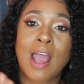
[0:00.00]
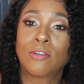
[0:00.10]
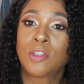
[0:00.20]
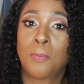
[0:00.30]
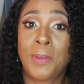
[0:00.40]

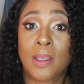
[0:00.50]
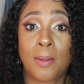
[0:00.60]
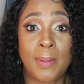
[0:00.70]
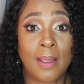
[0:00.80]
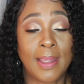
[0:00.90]
also pick
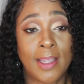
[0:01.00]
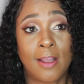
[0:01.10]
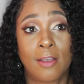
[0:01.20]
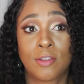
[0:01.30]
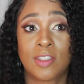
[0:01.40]
up LA
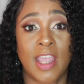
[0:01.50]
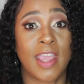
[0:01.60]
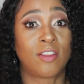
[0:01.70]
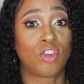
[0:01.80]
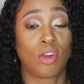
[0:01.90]
Colors
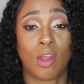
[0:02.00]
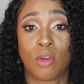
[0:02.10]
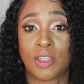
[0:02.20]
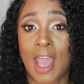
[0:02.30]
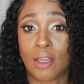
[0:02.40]
at your
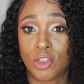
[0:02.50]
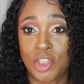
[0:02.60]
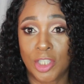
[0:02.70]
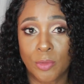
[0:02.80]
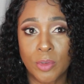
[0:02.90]
local Dollar
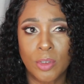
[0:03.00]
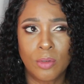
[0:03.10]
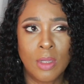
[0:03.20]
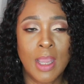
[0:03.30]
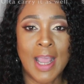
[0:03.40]

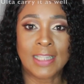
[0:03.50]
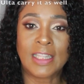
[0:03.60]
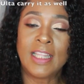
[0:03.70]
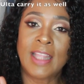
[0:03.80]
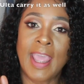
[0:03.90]
General. I
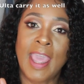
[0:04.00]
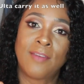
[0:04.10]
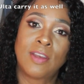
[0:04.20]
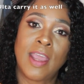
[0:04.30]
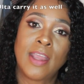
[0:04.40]
think they
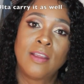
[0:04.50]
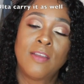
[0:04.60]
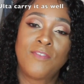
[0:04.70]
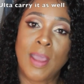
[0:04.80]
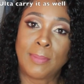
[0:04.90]
have it at
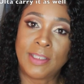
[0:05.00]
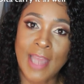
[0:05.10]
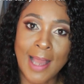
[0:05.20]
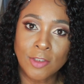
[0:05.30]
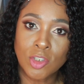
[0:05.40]
Family
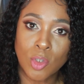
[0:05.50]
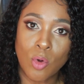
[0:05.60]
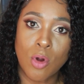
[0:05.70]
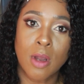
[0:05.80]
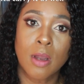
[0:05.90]
Dollar
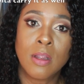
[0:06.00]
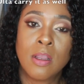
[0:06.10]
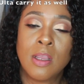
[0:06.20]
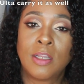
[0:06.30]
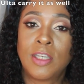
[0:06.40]
Store,
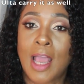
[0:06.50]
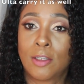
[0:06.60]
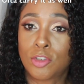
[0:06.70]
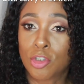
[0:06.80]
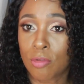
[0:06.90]

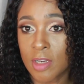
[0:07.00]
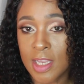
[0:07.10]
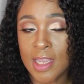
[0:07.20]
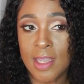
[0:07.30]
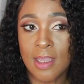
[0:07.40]
Dollar
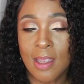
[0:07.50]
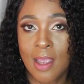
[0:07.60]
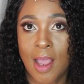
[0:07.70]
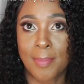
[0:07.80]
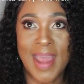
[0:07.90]
Tree.
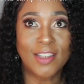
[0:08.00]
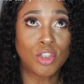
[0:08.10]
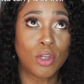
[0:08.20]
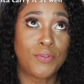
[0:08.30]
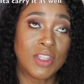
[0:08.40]
I'm not
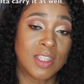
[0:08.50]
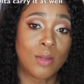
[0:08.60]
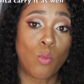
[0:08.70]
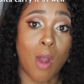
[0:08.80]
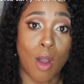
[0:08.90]
sure if it's
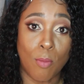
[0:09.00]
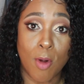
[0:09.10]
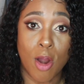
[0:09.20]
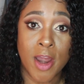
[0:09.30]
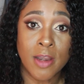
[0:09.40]
in
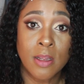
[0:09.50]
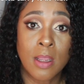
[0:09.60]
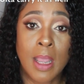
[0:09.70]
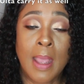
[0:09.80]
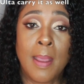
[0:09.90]
Walmart,
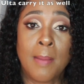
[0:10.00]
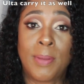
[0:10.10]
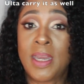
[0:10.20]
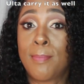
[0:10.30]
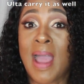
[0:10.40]

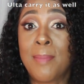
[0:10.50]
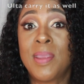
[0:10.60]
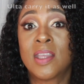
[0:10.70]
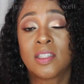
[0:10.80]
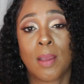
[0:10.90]
but it might
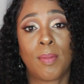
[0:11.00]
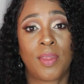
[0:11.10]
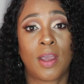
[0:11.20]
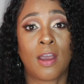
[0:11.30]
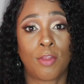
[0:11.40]
be in some of
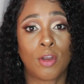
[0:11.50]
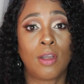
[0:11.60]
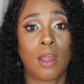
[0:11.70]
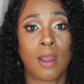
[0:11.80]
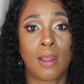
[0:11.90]
the other
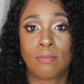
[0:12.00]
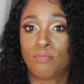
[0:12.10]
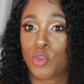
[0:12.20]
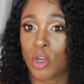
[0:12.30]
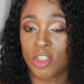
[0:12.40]

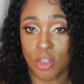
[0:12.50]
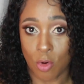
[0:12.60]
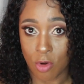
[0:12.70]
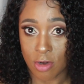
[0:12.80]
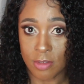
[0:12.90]

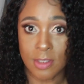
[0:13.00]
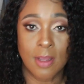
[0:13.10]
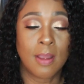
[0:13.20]
drugstores.